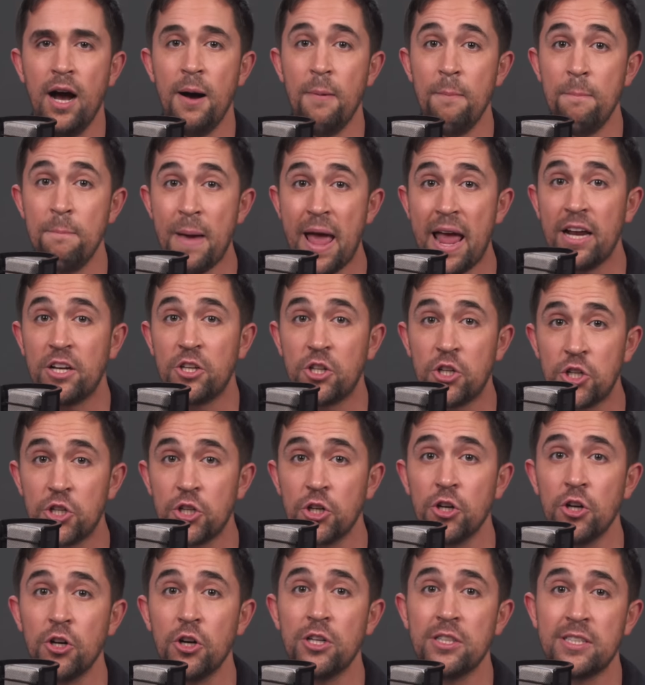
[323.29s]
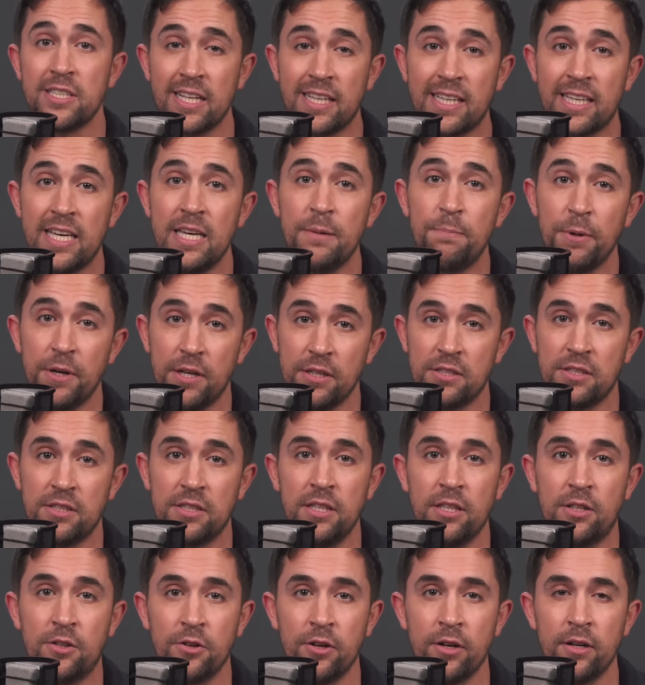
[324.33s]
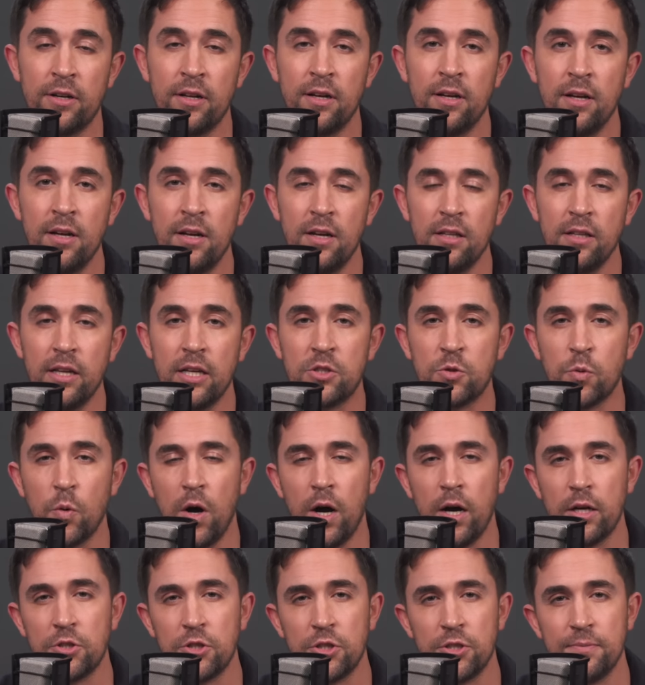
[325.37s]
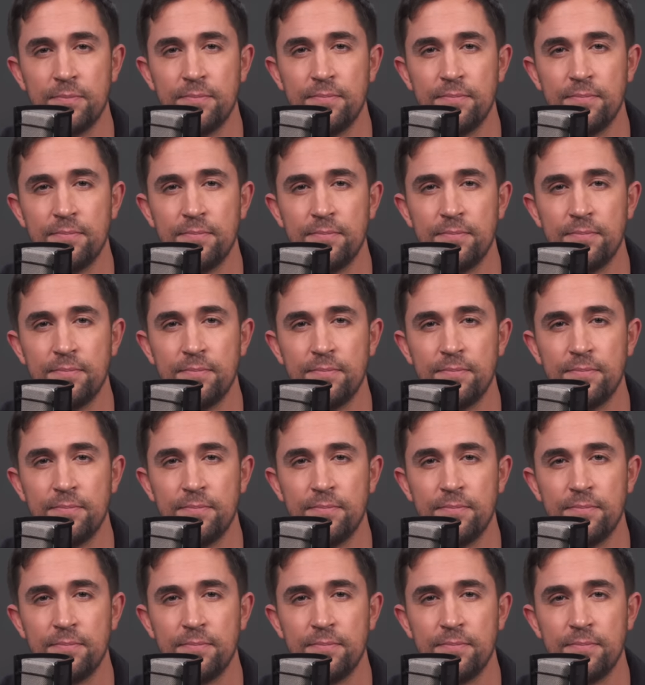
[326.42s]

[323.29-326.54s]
made sure to keep it a secret. Let's watch.